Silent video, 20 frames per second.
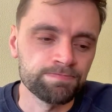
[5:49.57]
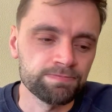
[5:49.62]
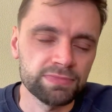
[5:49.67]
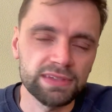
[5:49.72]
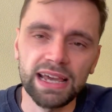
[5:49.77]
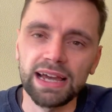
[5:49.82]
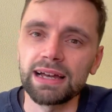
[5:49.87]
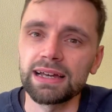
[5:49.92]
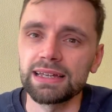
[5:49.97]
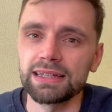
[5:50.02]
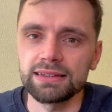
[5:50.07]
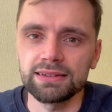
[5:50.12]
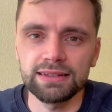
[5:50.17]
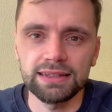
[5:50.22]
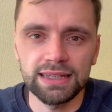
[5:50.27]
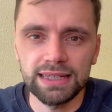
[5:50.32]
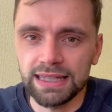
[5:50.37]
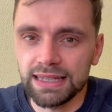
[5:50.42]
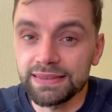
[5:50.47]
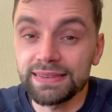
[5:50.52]
Yeah,
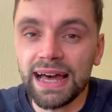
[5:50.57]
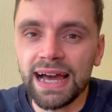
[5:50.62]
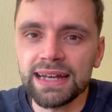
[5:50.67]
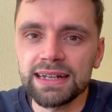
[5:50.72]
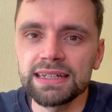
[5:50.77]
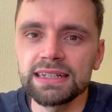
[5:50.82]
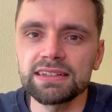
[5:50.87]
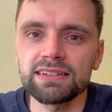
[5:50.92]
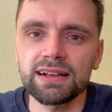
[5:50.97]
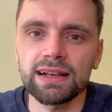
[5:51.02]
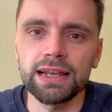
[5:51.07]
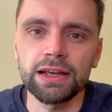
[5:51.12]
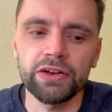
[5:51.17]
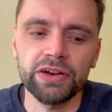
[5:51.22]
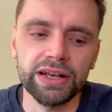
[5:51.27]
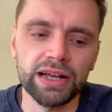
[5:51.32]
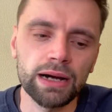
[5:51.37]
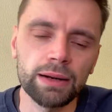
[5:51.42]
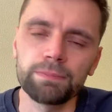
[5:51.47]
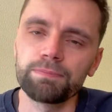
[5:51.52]
it that needs
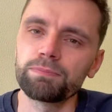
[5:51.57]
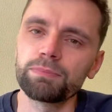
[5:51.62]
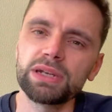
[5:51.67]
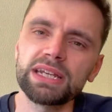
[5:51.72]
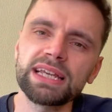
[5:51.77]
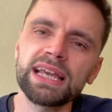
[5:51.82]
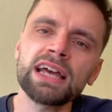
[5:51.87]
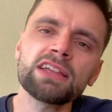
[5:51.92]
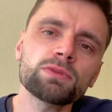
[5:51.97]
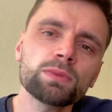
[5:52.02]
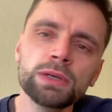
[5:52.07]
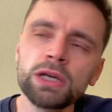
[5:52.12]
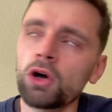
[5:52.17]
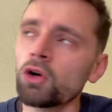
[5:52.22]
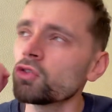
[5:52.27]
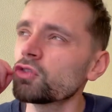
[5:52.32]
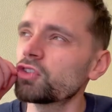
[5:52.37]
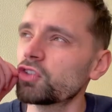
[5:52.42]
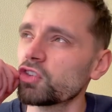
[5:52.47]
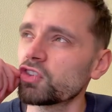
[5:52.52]
clearing up. But it gets me
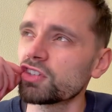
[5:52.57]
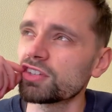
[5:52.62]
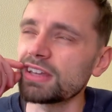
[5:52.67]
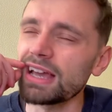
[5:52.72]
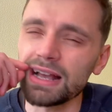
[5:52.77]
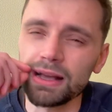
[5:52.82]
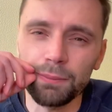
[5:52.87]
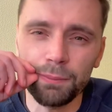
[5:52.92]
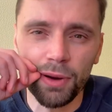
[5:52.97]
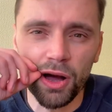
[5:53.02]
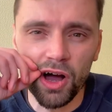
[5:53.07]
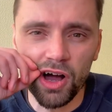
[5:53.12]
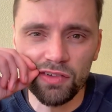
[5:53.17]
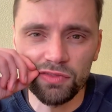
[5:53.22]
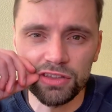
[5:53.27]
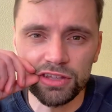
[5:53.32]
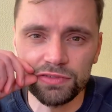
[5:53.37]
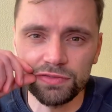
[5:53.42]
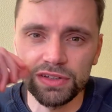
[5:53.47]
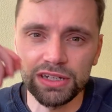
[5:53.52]
on to the second part
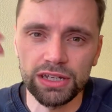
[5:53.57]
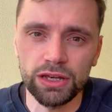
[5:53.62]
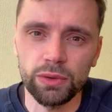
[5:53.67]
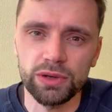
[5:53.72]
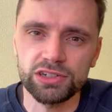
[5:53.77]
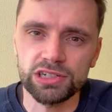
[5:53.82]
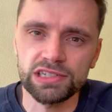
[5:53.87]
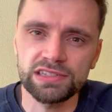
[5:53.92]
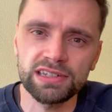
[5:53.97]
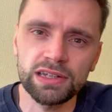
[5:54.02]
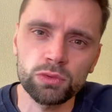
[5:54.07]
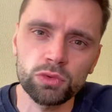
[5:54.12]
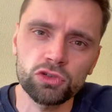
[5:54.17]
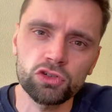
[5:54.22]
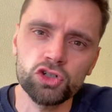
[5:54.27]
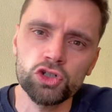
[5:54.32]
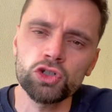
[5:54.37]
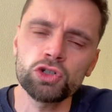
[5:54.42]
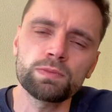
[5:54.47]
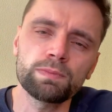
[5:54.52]
of this video, which I said was,
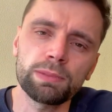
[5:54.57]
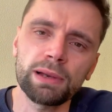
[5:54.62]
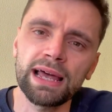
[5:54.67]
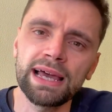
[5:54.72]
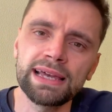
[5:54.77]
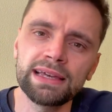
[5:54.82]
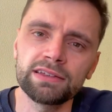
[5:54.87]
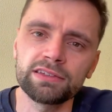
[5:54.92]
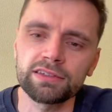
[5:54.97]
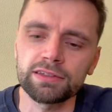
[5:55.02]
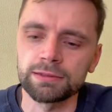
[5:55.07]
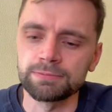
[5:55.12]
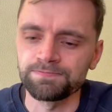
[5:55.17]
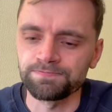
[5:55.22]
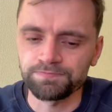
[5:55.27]
should players